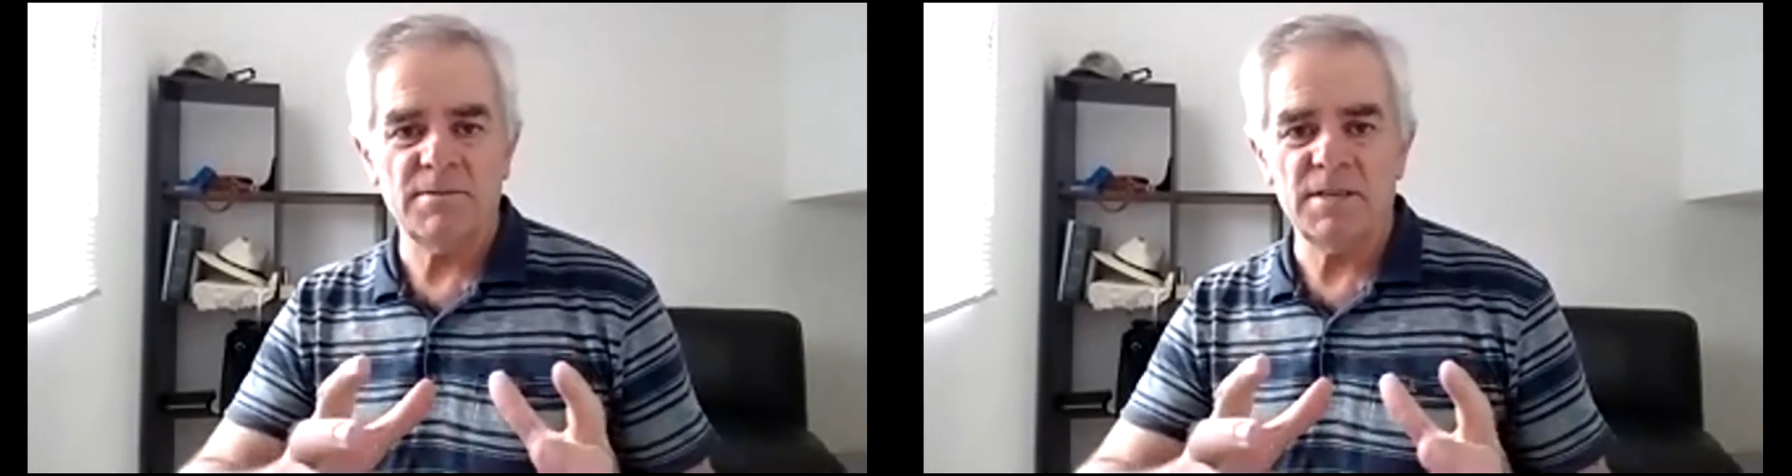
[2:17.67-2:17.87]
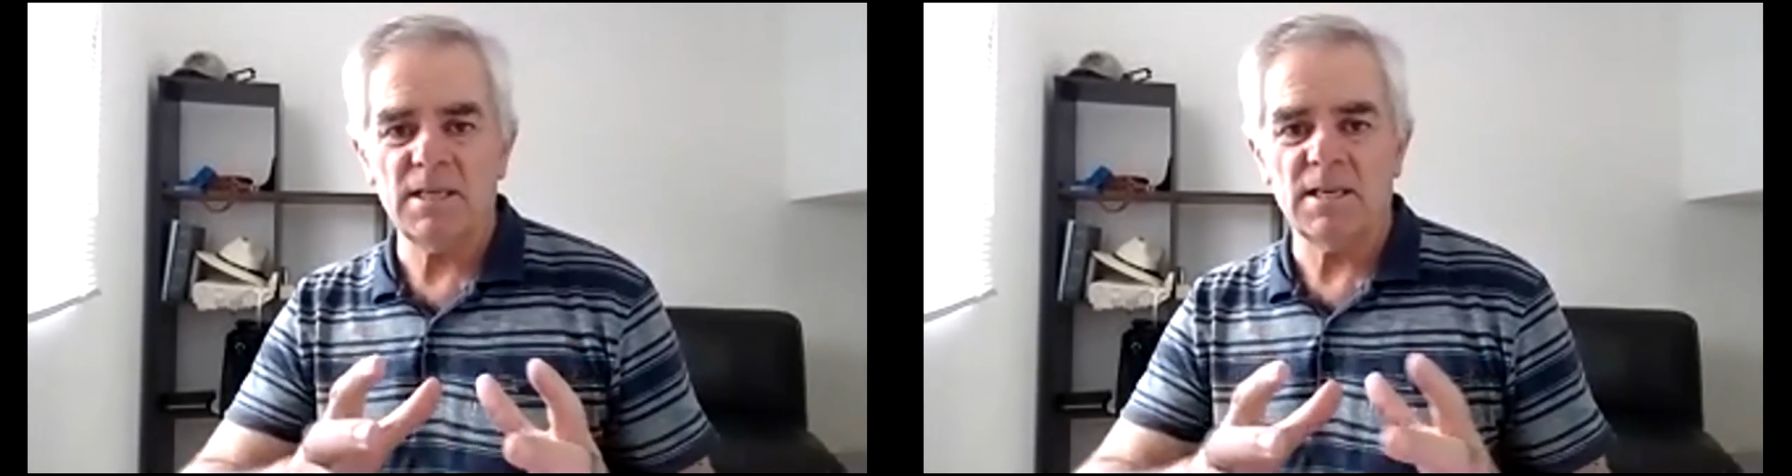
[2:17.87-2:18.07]

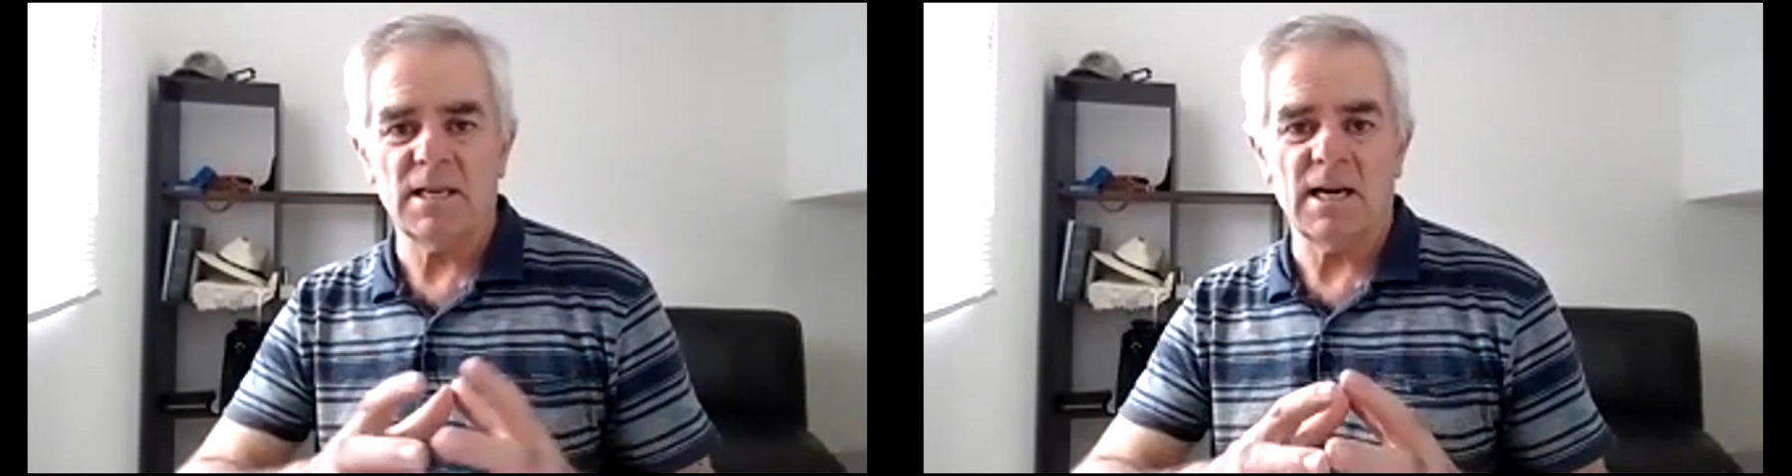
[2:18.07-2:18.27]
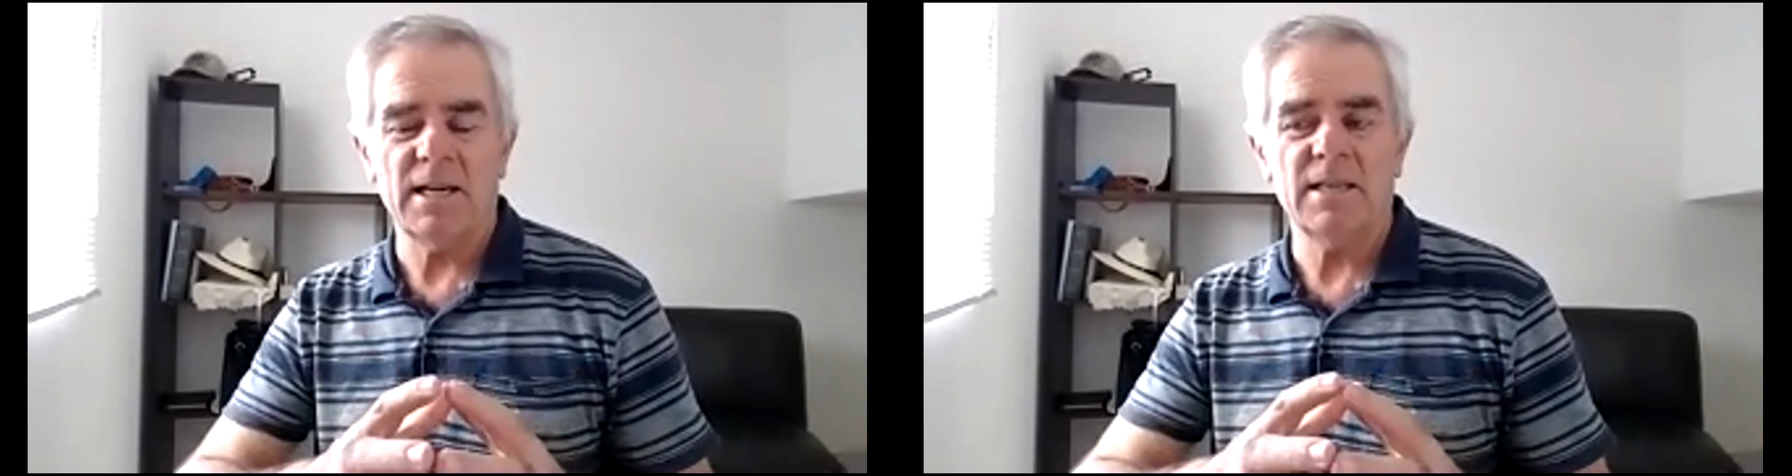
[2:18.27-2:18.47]

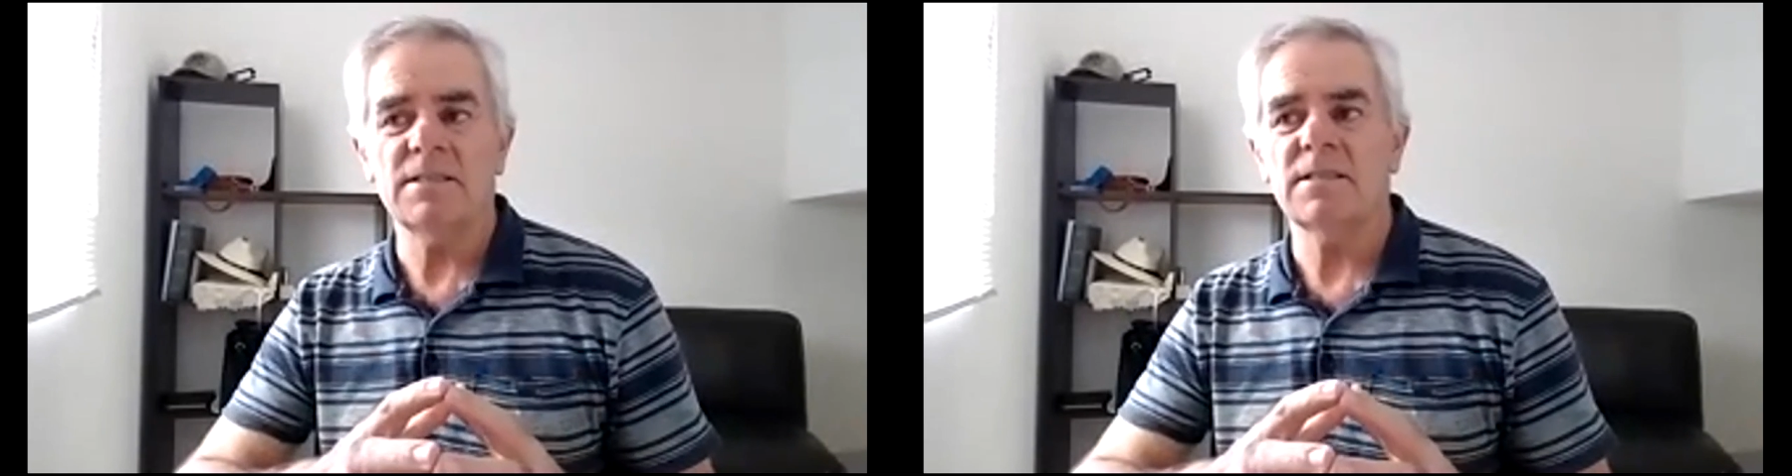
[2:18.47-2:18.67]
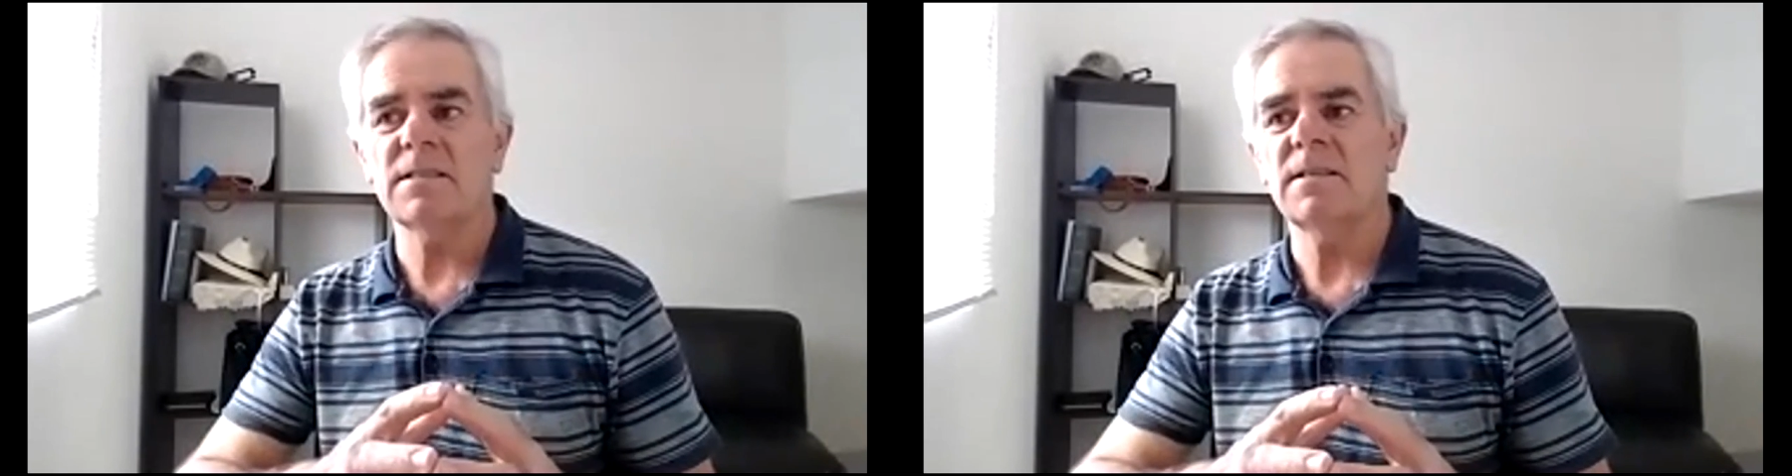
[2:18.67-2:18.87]

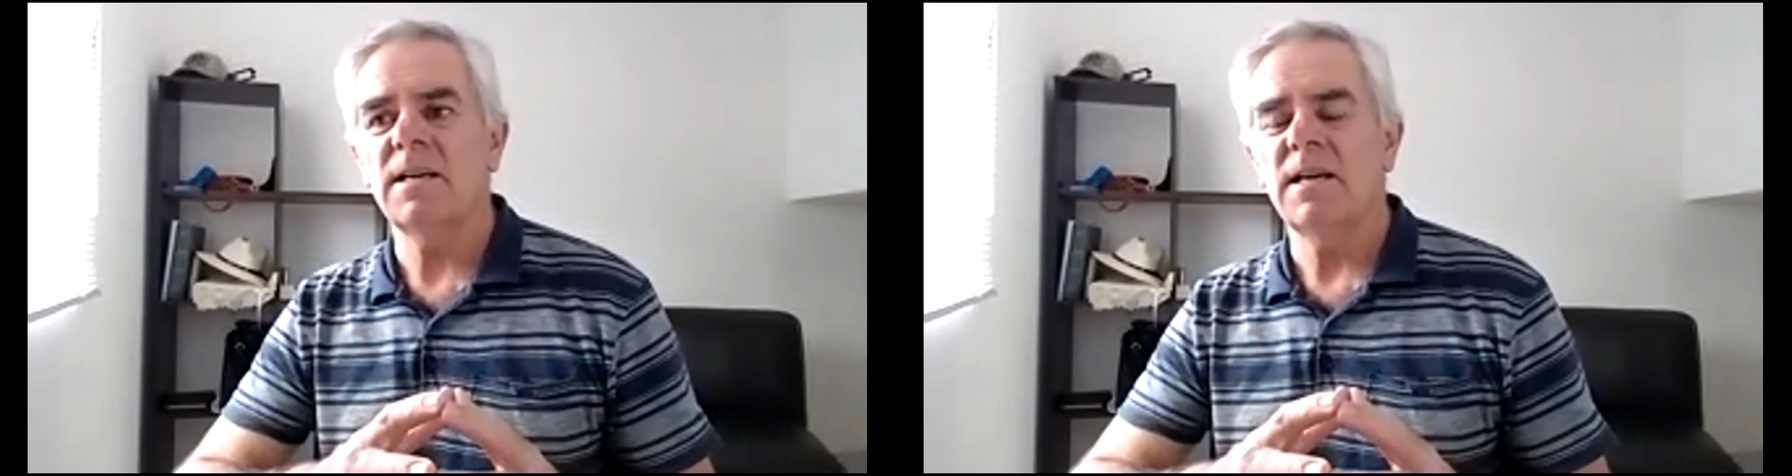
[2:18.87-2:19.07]
realize